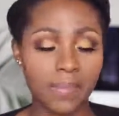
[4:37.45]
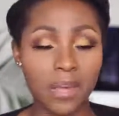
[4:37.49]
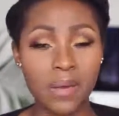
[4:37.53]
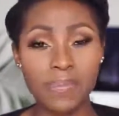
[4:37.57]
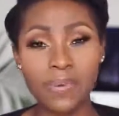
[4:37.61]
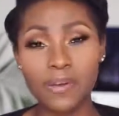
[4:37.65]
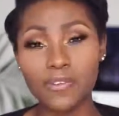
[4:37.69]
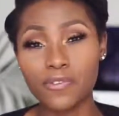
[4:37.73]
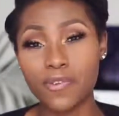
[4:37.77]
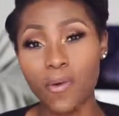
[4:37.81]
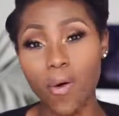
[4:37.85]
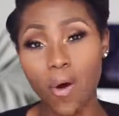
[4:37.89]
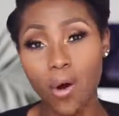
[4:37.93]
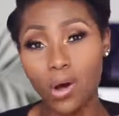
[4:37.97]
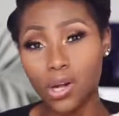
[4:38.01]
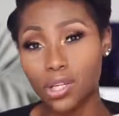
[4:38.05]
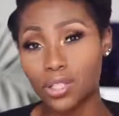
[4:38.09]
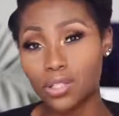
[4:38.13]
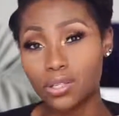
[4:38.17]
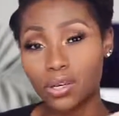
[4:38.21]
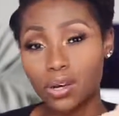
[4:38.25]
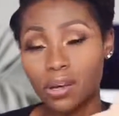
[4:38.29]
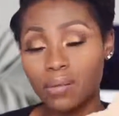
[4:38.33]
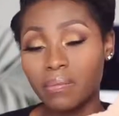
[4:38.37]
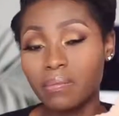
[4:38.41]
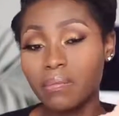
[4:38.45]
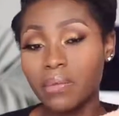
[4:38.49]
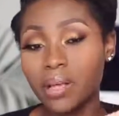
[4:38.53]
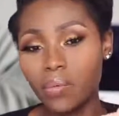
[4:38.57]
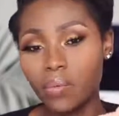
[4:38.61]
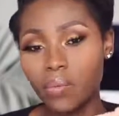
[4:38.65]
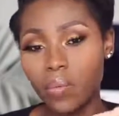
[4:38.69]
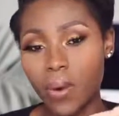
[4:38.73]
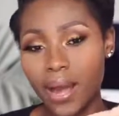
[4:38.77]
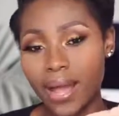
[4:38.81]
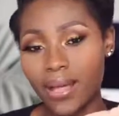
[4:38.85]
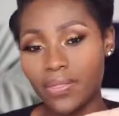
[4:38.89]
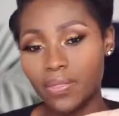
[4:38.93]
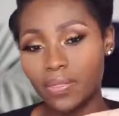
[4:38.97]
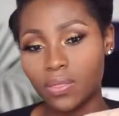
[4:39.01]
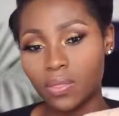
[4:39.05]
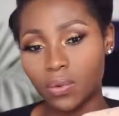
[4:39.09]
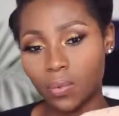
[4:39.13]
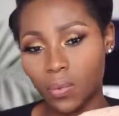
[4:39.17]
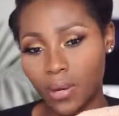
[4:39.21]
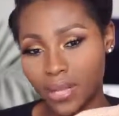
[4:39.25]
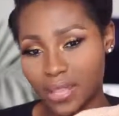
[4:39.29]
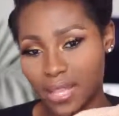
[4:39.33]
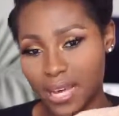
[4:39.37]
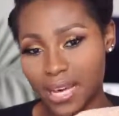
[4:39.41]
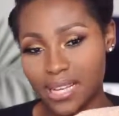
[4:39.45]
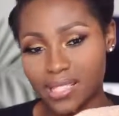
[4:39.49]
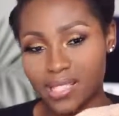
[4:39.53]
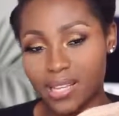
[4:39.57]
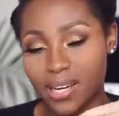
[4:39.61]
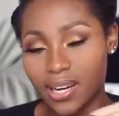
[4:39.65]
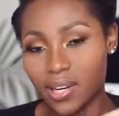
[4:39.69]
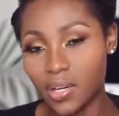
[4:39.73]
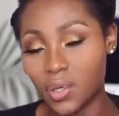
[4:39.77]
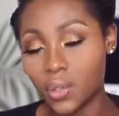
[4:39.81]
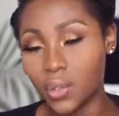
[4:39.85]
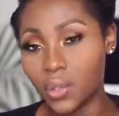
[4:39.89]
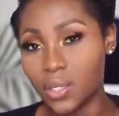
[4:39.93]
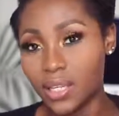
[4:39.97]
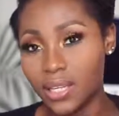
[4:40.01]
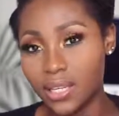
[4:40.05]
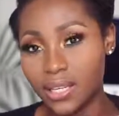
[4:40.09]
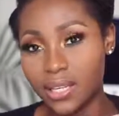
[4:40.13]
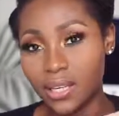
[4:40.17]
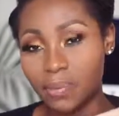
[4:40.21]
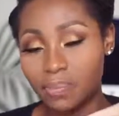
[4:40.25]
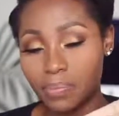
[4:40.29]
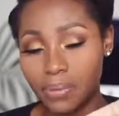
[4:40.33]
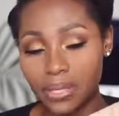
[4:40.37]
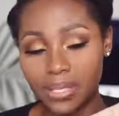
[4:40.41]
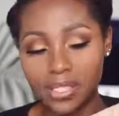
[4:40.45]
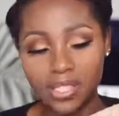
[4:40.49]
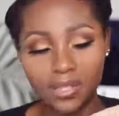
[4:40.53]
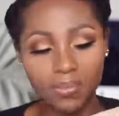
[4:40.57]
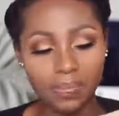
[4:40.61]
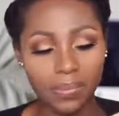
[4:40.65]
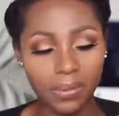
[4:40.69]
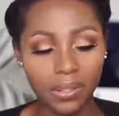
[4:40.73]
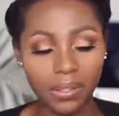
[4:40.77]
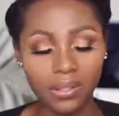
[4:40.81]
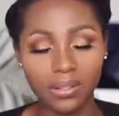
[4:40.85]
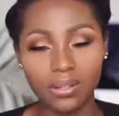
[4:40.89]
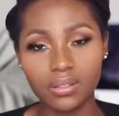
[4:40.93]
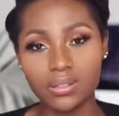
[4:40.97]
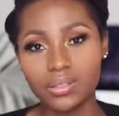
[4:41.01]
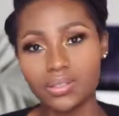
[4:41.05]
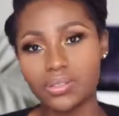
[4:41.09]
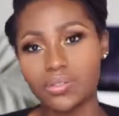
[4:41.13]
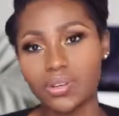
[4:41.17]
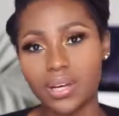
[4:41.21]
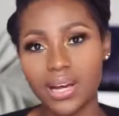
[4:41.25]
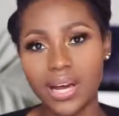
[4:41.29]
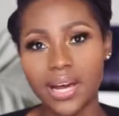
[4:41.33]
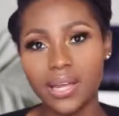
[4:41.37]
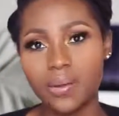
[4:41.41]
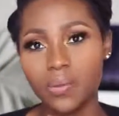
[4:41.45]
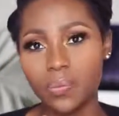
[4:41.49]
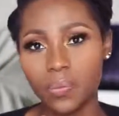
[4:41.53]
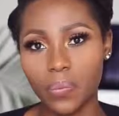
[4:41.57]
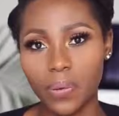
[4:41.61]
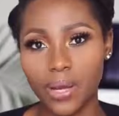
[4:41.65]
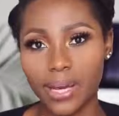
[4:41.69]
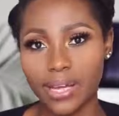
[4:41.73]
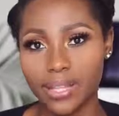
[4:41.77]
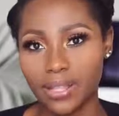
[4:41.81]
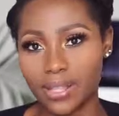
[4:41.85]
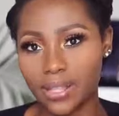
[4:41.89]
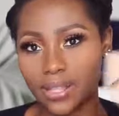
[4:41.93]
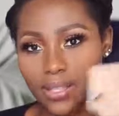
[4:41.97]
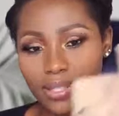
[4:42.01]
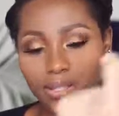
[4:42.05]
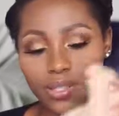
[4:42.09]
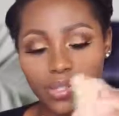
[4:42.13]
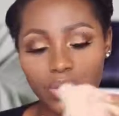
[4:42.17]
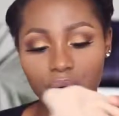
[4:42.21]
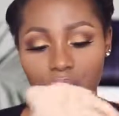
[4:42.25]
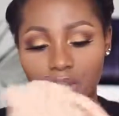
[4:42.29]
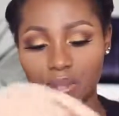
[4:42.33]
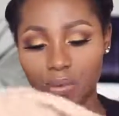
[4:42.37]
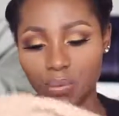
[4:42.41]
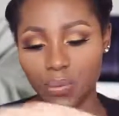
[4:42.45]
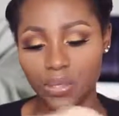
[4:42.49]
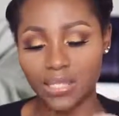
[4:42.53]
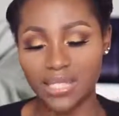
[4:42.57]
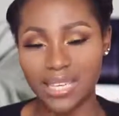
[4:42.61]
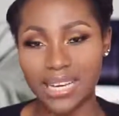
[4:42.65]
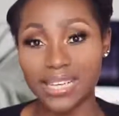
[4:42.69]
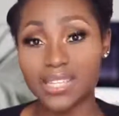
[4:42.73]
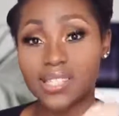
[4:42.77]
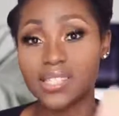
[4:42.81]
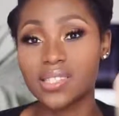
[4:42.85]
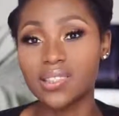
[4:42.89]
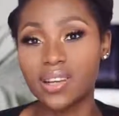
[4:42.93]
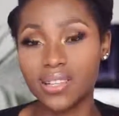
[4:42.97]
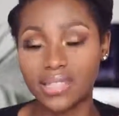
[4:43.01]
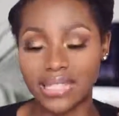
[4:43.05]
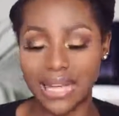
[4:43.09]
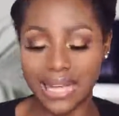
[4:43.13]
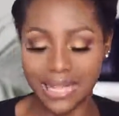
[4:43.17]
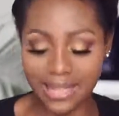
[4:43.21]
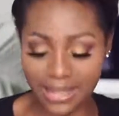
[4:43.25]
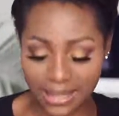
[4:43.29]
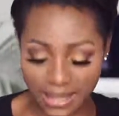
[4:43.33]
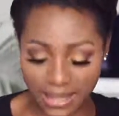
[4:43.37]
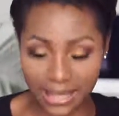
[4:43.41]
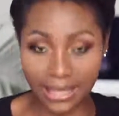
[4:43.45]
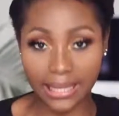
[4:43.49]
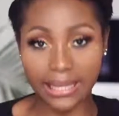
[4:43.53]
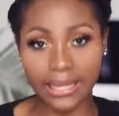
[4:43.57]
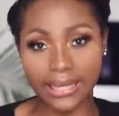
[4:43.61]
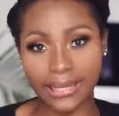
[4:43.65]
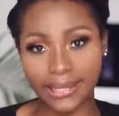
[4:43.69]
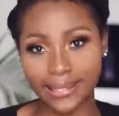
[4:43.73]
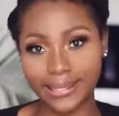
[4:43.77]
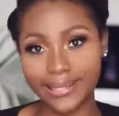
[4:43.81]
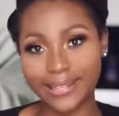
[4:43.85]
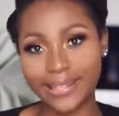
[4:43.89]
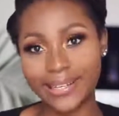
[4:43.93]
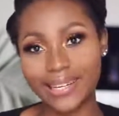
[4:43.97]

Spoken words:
Maybe for autumn when the weather has started cooling a bit, but you can't wear this during the winter. It's not that thick.